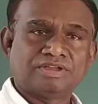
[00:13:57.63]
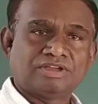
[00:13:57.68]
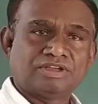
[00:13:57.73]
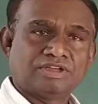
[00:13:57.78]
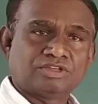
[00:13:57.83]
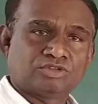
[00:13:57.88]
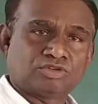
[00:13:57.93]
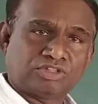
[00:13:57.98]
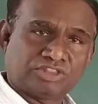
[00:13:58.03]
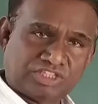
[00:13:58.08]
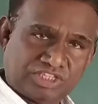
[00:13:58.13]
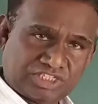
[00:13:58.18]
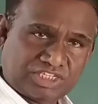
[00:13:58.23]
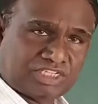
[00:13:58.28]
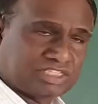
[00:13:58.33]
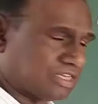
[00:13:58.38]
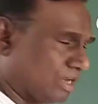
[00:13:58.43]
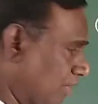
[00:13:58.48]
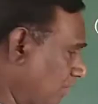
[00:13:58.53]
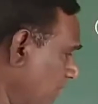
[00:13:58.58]
So this
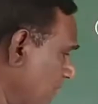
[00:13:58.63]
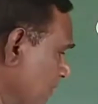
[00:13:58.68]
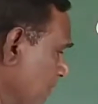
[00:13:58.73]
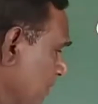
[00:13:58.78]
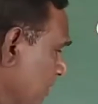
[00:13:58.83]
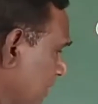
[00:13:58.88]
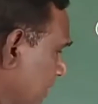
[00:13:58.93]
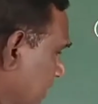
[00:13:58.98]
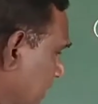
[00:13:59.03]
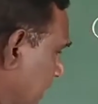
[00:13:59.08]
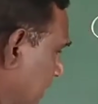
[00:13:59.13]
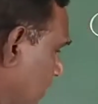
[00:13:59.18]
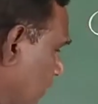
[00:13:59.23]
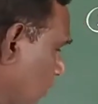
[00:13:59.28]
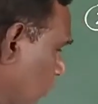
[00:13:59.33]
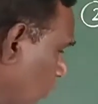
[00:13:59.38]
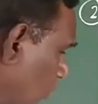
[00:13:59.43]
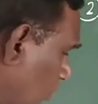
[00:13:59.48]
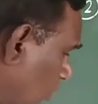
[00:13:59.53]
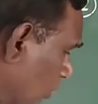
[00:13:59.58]
is how the
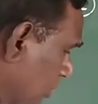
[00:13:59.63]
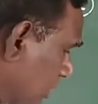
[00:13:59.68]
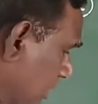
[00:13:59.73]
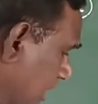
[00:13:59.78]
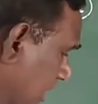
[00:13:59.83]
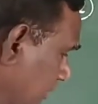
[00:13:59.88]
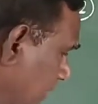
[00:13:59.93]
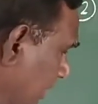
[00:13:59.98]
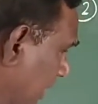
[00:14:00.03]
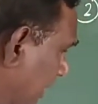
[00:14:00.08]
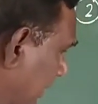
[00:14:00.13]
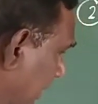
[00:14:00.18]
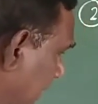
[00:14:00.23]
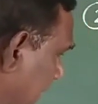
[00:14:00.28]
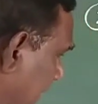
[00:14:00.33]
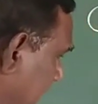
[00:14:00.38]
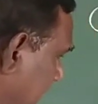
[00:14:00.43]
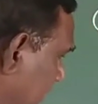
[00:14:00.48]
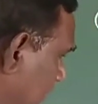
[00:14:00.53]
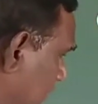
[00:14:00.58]
glucose can be written
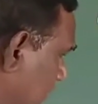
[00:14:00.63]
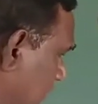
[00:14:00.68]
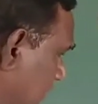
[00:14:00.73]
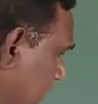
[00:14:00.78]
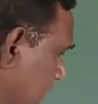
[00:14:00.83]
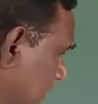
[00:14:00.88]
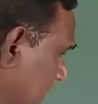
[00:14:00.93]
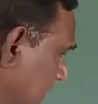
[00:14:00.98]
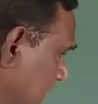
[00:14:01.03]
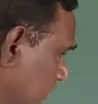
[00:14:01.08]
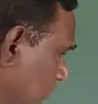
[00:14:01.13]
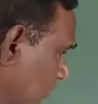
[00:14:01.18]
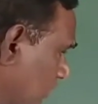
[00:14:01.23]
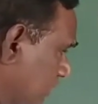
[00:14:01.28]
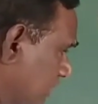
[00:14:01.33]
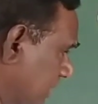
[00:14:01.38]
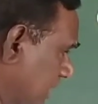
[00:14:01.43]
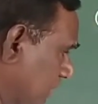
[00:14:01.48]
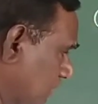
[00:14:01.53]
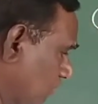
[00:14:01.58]
like this, you see, CHO,
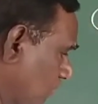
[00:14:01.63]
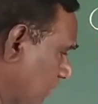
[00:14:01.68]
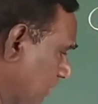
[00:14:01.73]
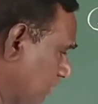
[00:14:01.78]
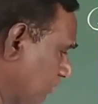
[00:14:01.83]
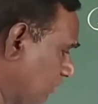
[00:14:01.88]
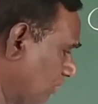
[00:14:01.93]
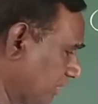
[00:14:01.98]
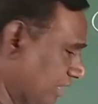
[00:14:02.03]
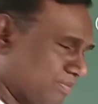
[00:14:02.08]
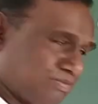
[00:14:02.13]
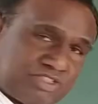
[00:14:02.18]
CHOH, 4 times,